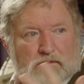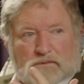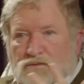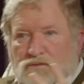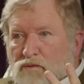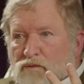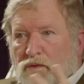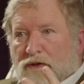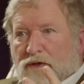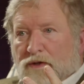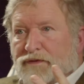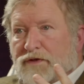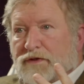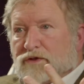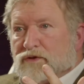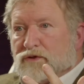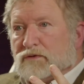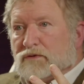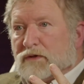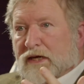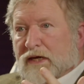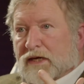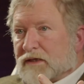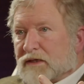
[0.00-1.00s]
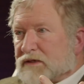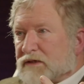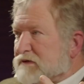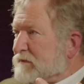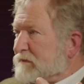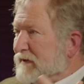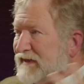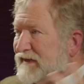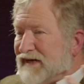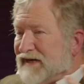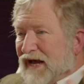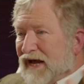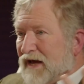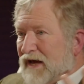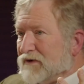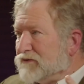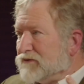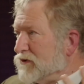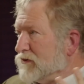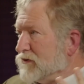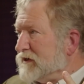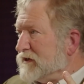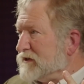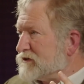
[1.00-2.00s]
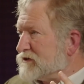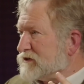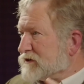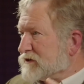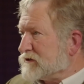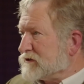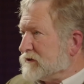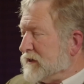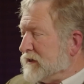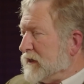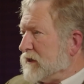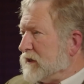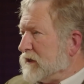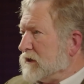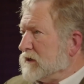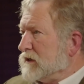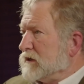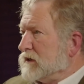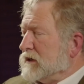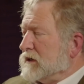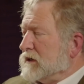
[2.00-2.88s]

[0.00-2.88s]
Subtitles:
one that you can't explain. I don't know, it's just there.